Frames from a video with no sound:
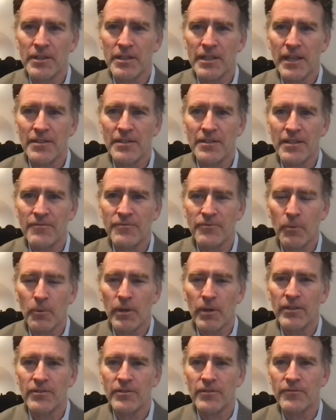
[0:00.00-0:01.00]
the
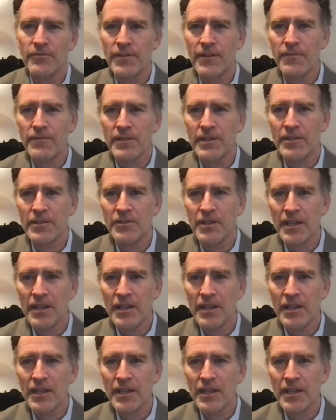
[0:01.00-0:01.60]
1840s and 50s,